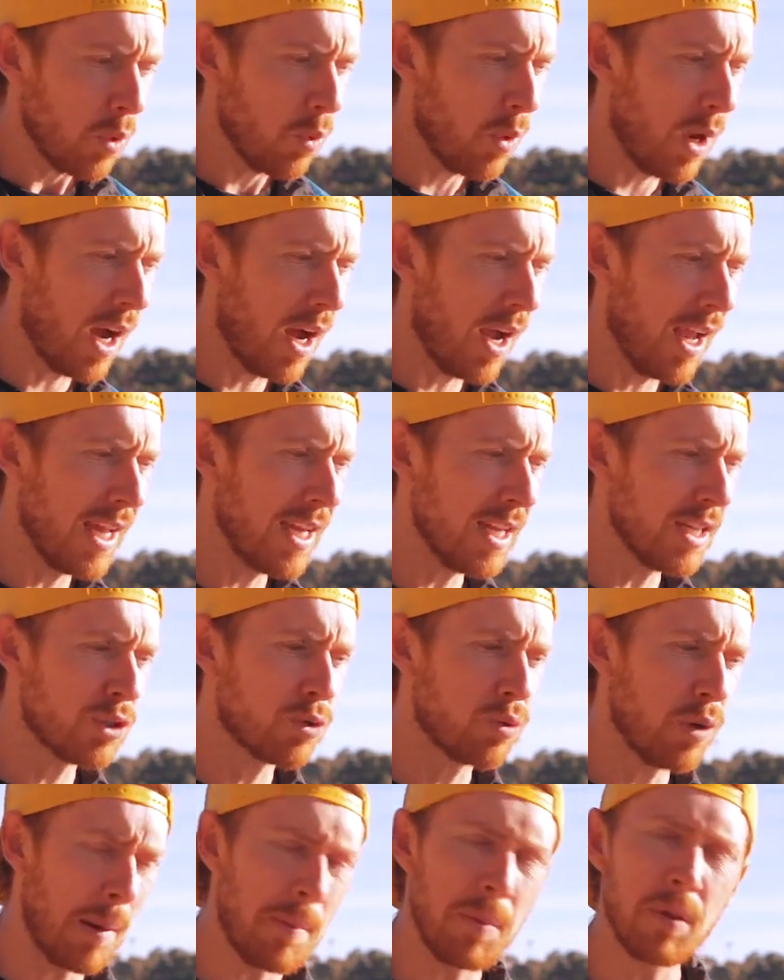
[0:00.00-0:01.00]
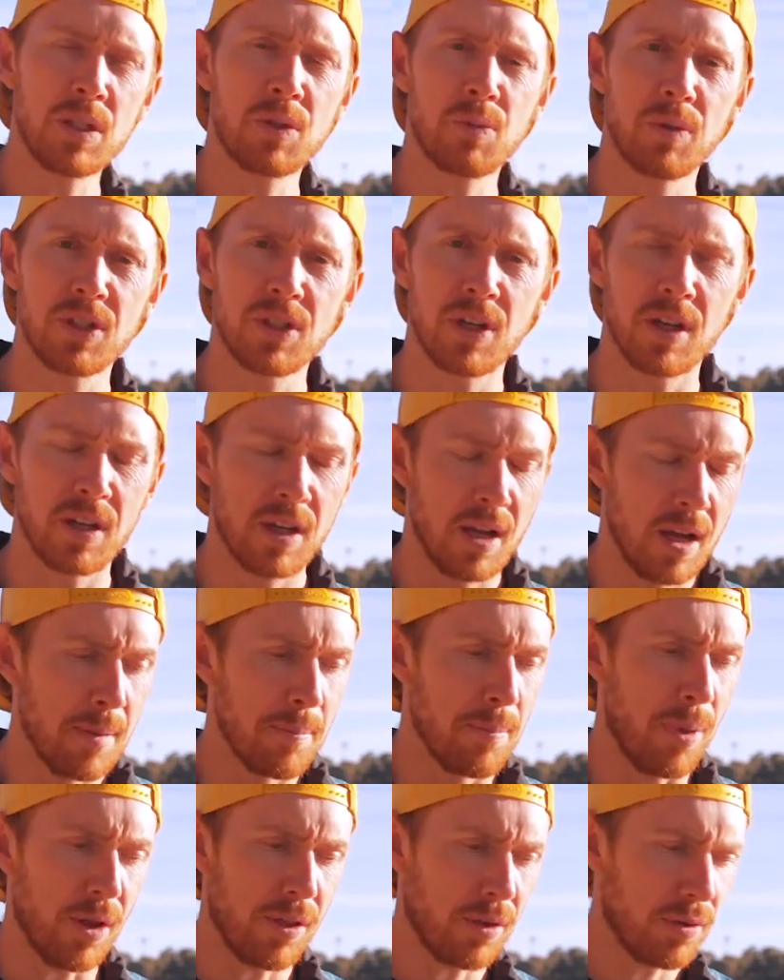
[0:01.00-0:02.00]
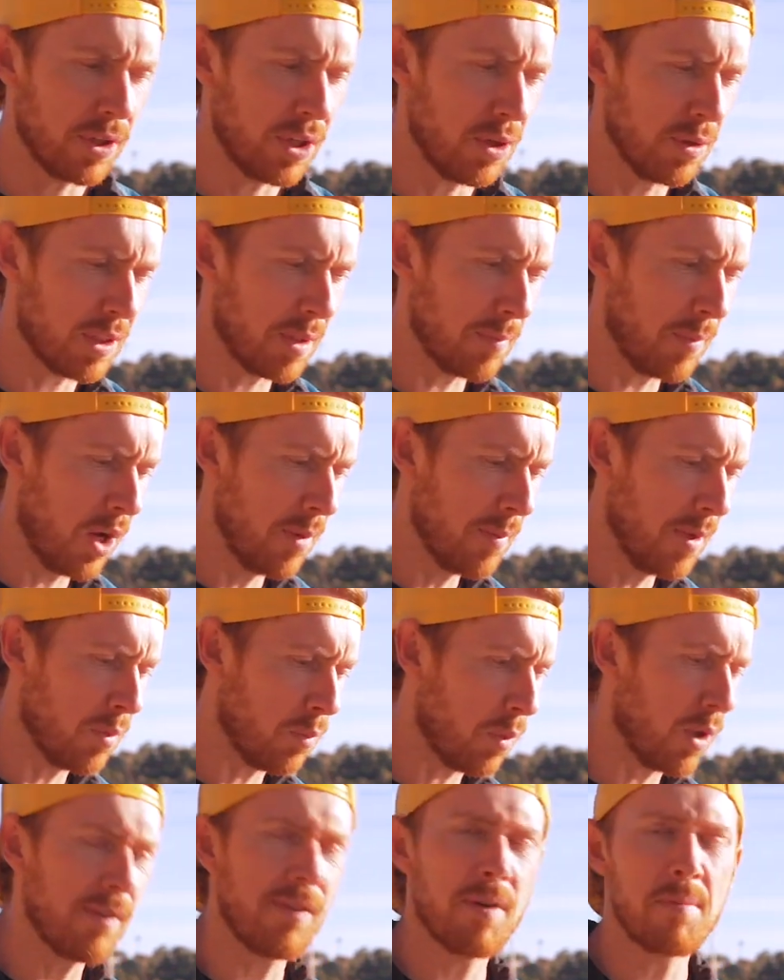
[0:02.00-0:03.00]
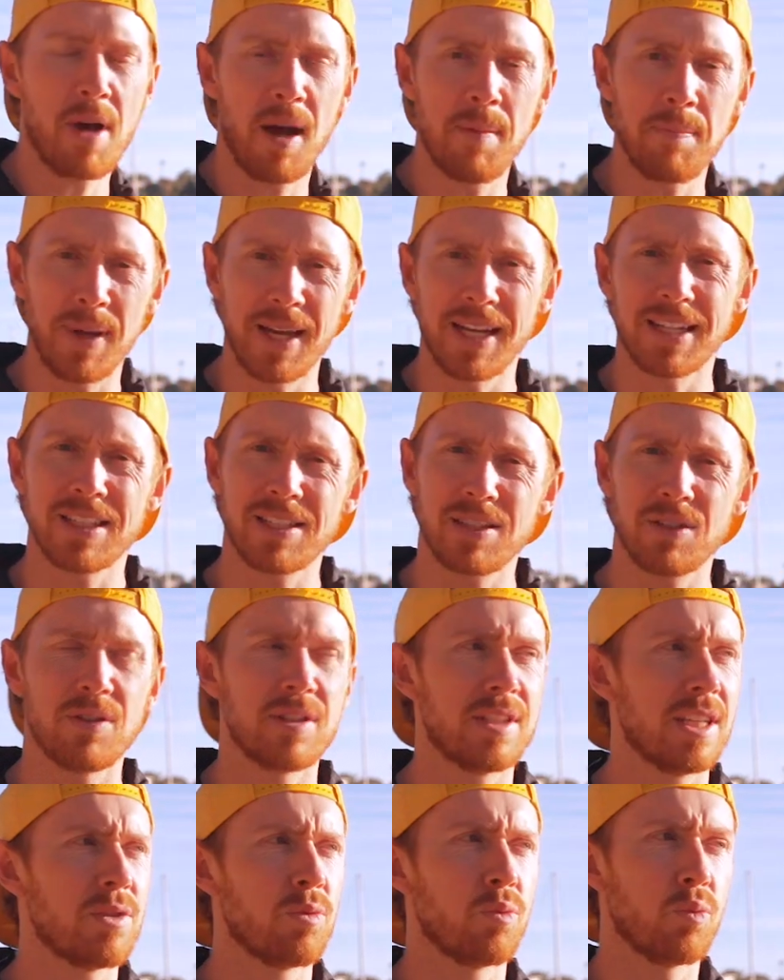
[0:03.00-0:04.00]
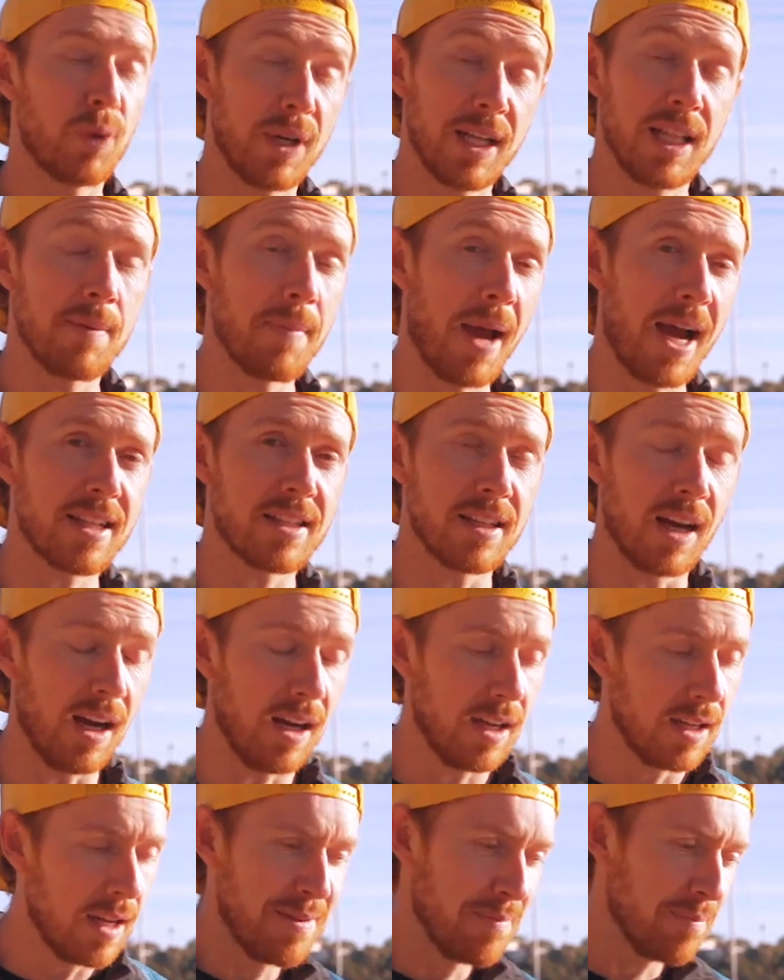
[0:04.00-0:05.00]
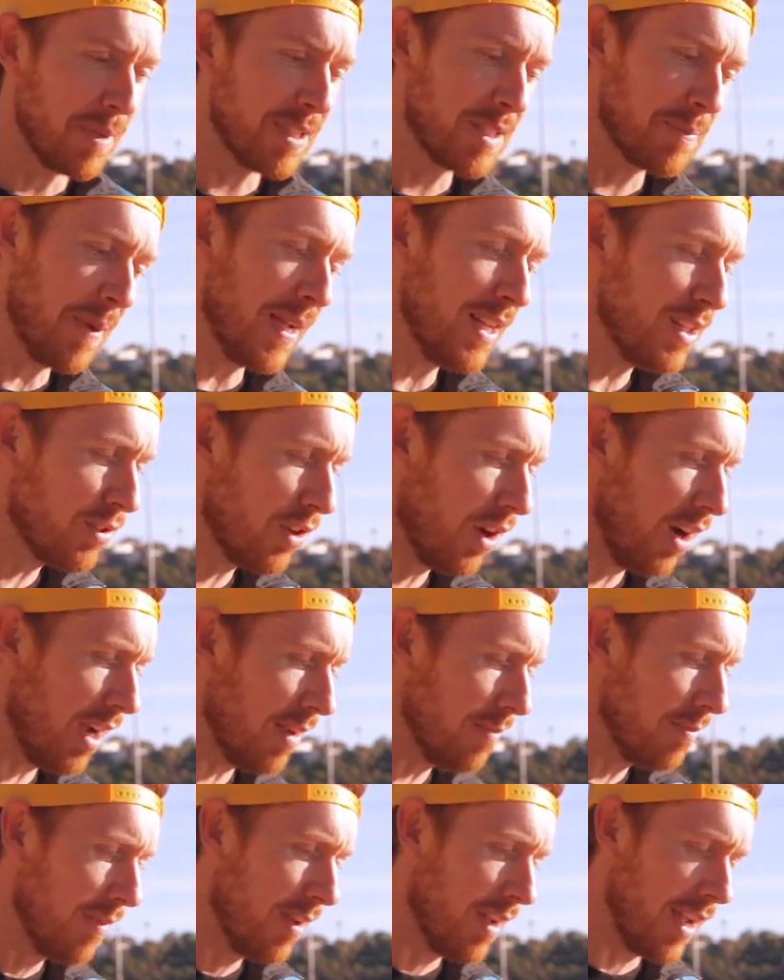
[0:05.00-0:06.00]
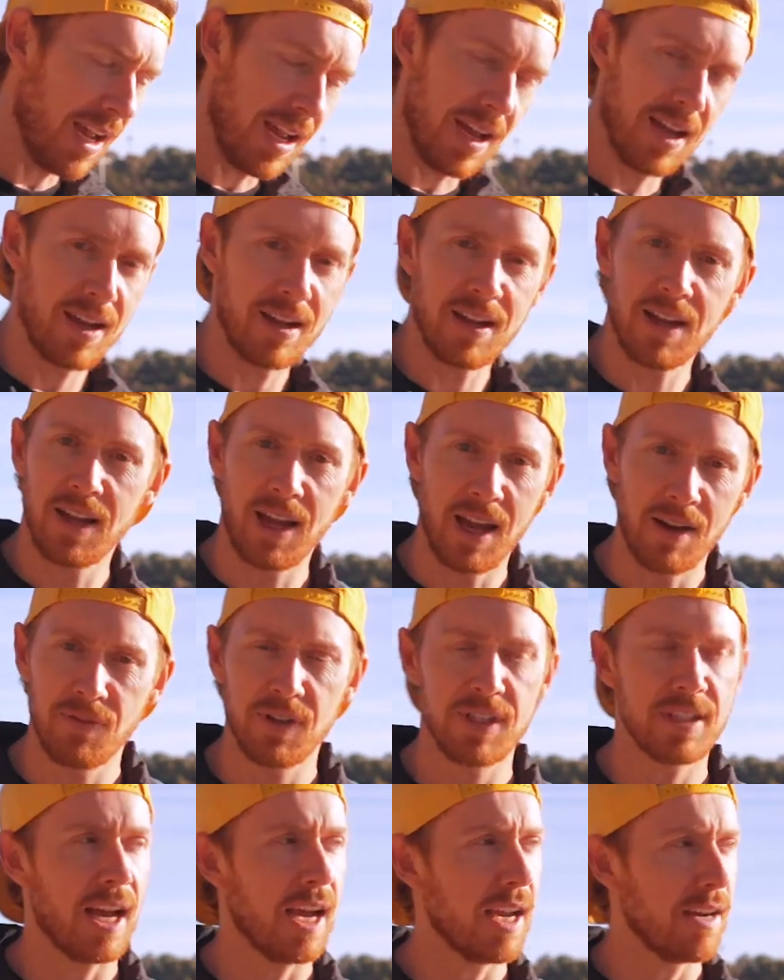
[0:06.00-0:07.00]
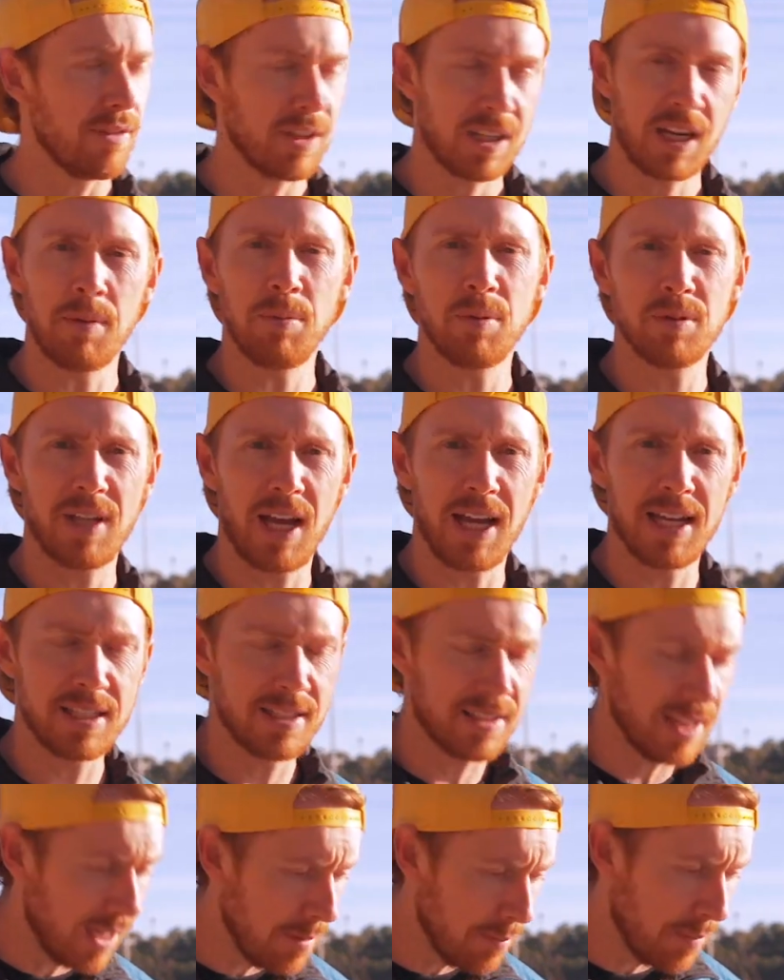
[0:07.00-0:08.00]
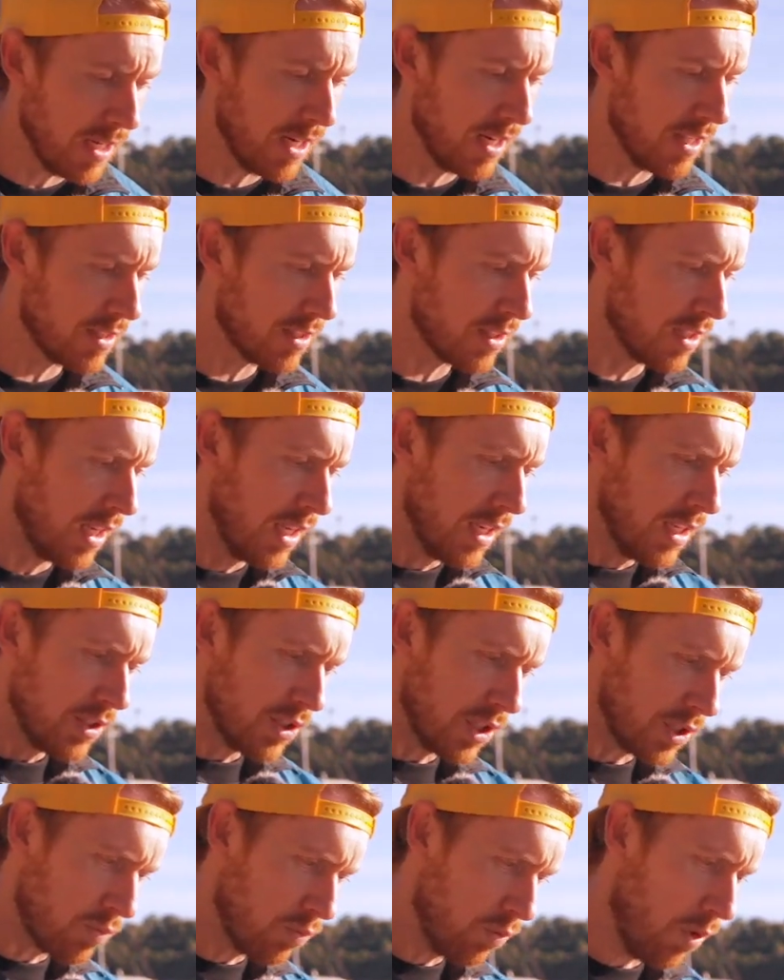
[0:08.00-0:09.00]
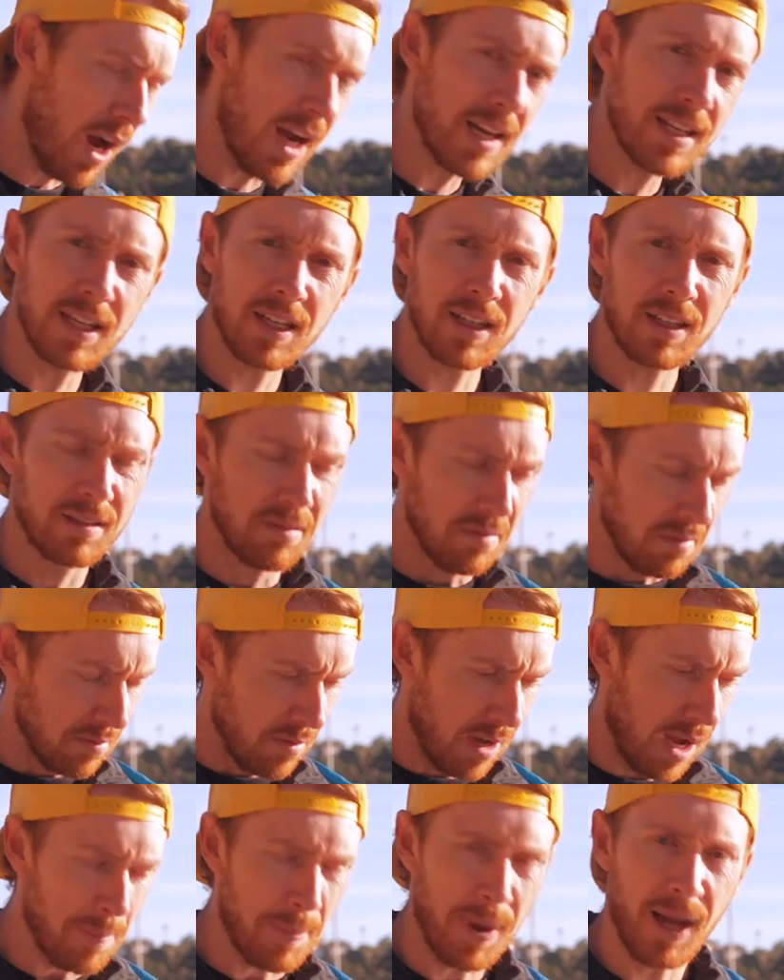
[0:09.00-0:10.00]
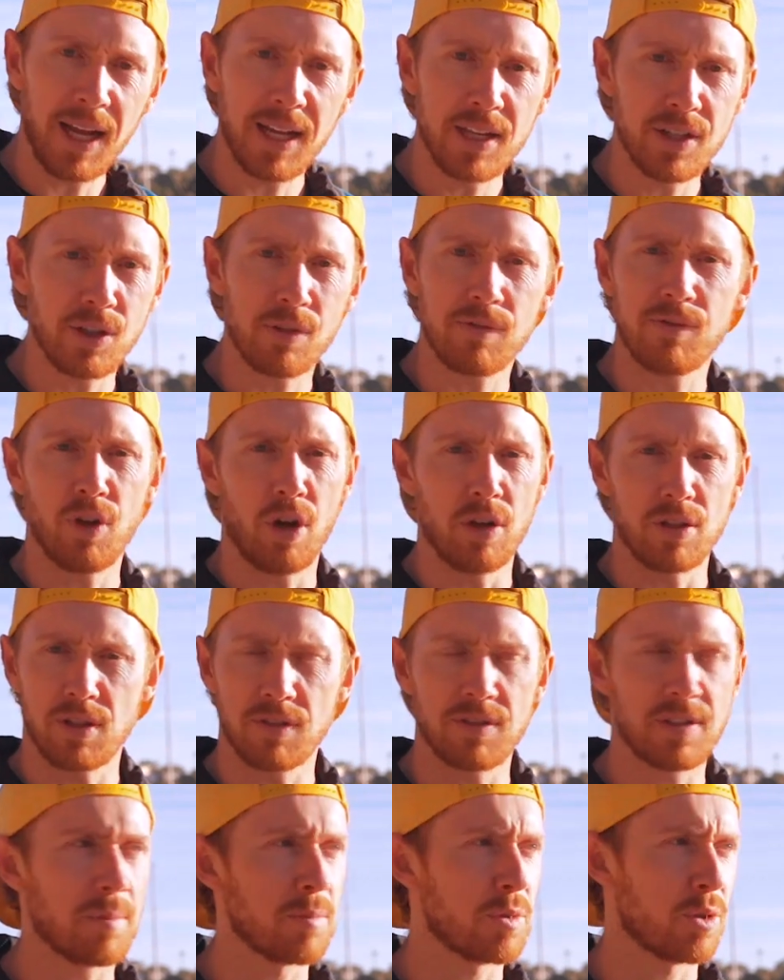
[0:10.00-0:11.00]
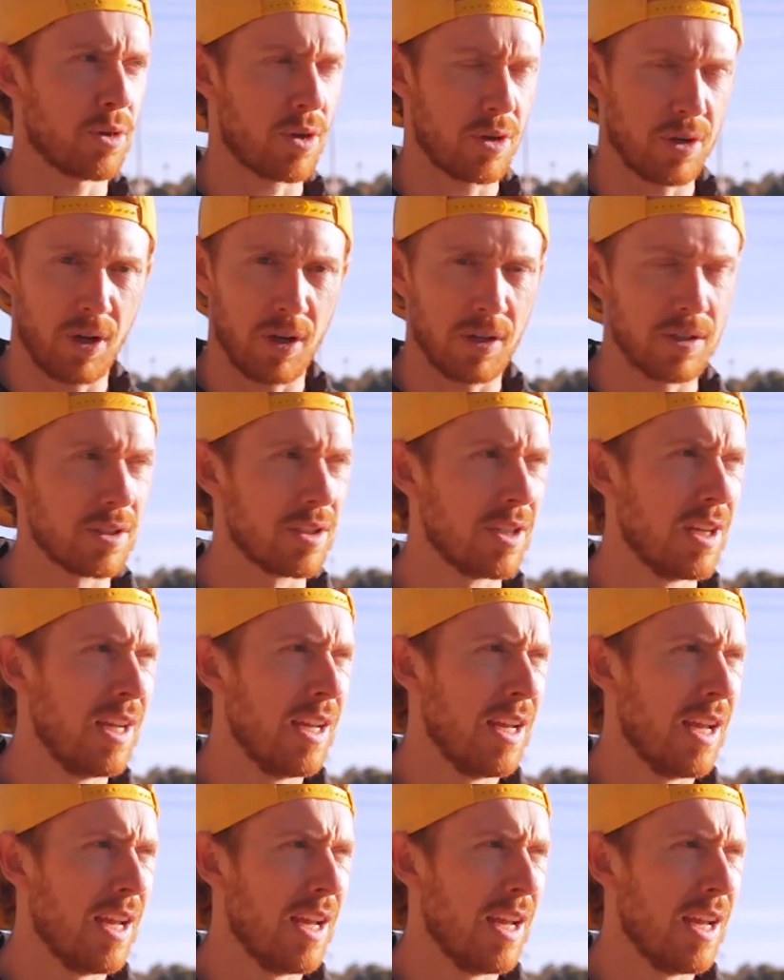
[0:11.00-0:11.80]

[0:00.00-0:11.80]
any troubles which are bothering you at the moment, whatever it might be. It doesn't really matter, but spend time every day, every couple of days, 10 minutes, just writing a page of notes, of some sort of notes.